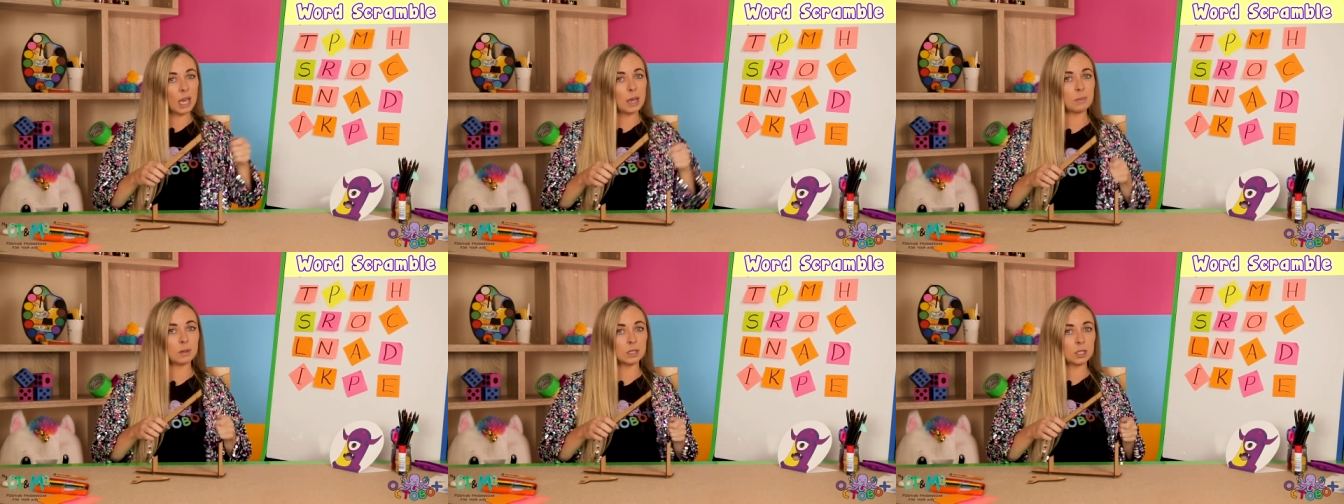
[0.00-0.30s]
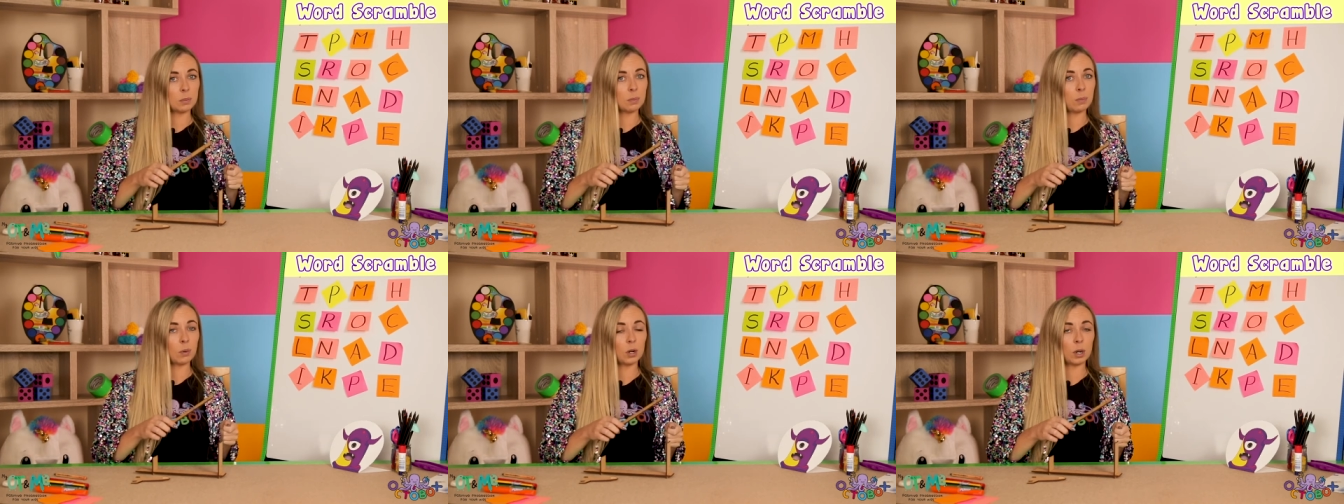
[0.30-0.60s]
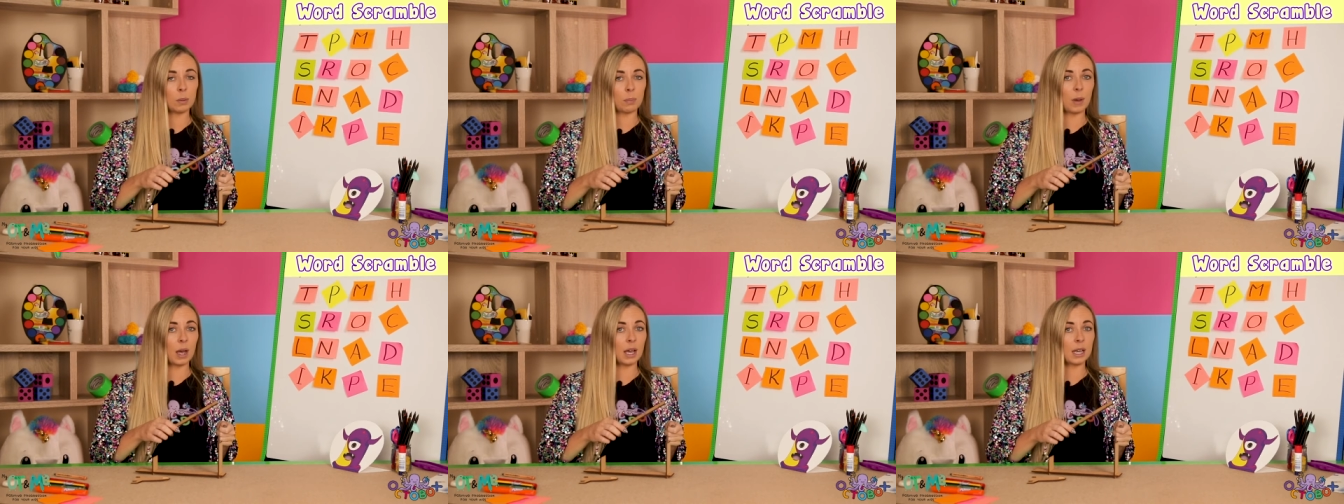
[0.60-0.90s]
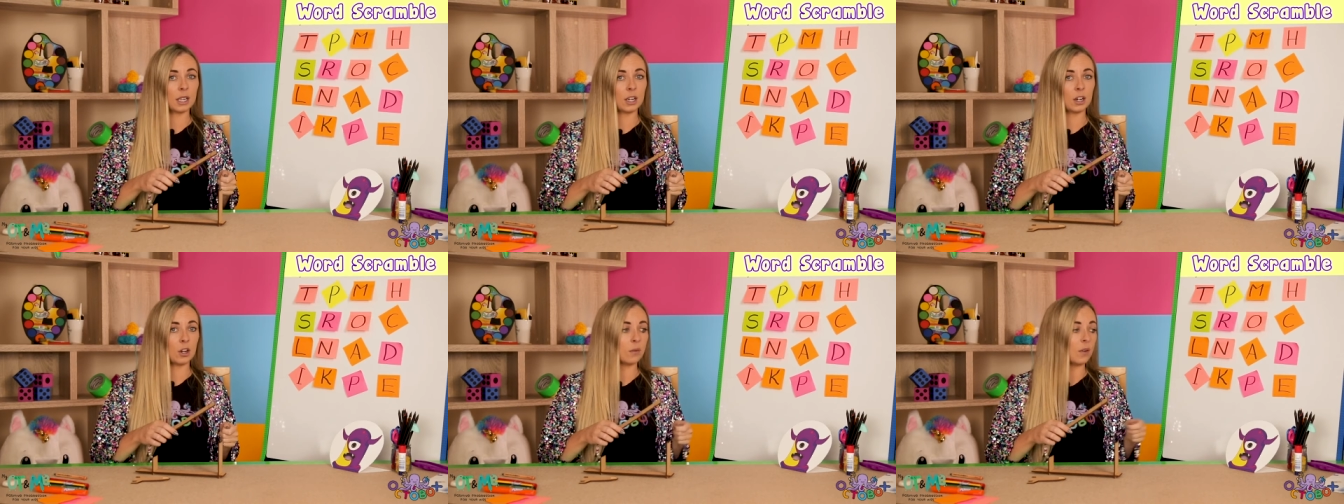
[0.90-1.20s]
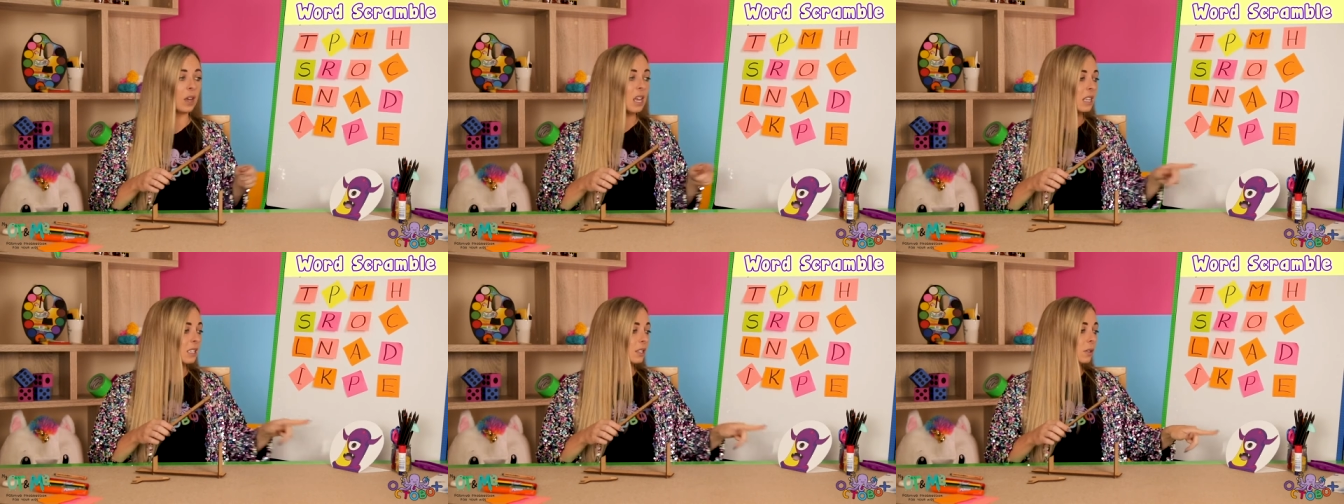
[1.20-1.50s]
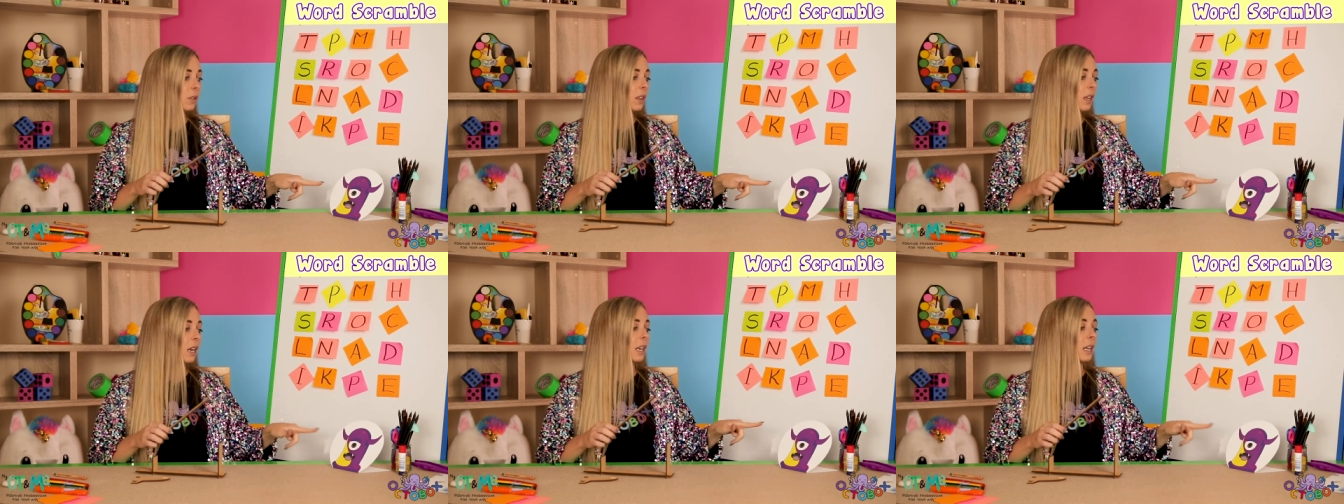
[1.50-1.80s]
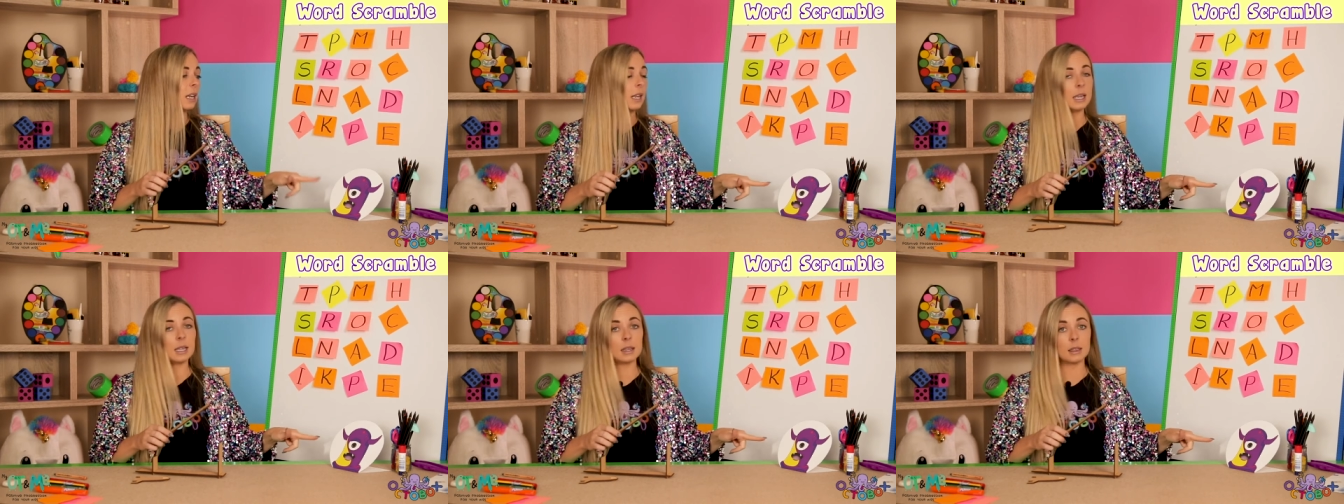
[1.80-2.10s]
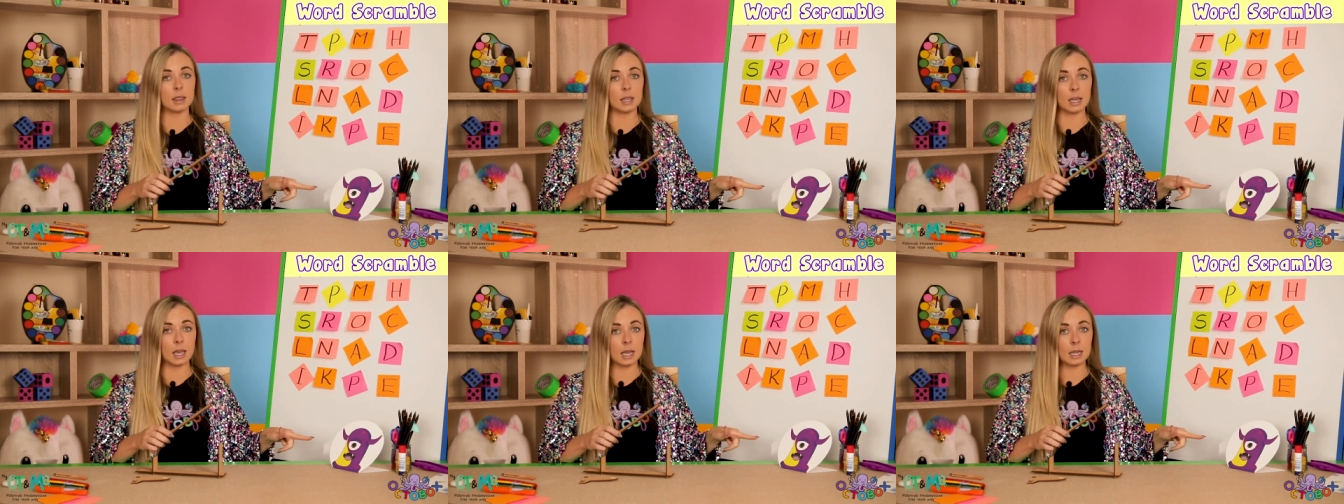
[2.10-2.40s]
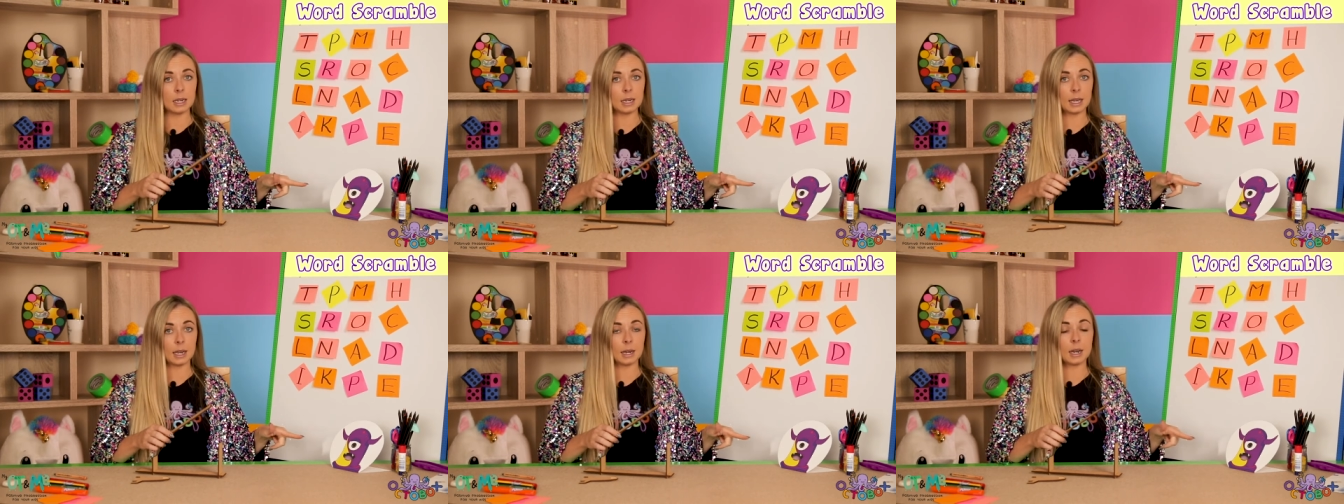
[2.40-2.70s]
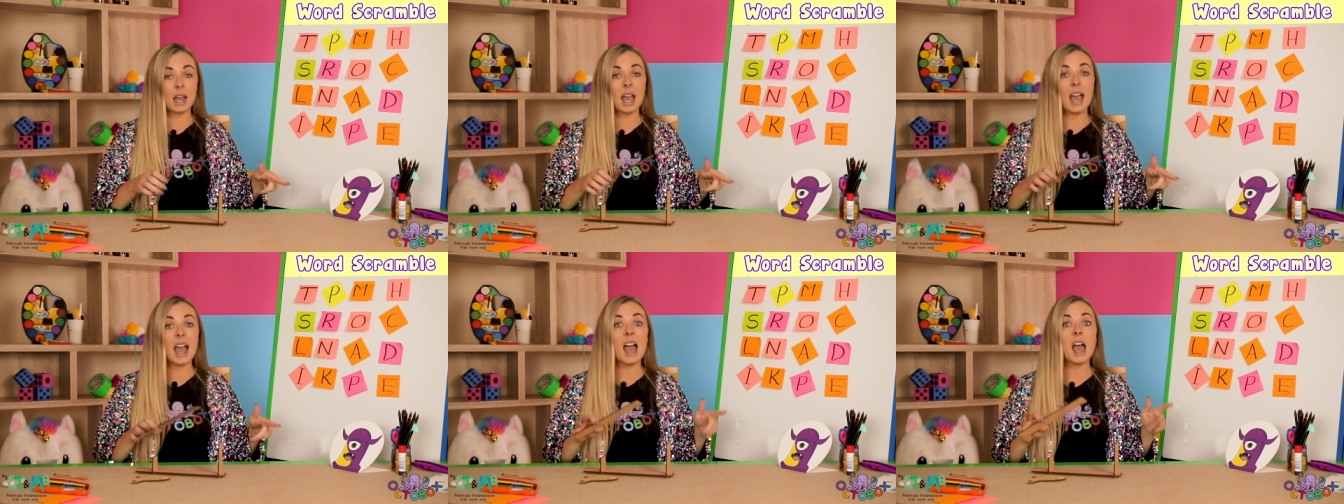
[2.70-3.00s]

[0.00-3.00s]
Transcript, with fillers: able to pull it back enough so that it'll hit the alien.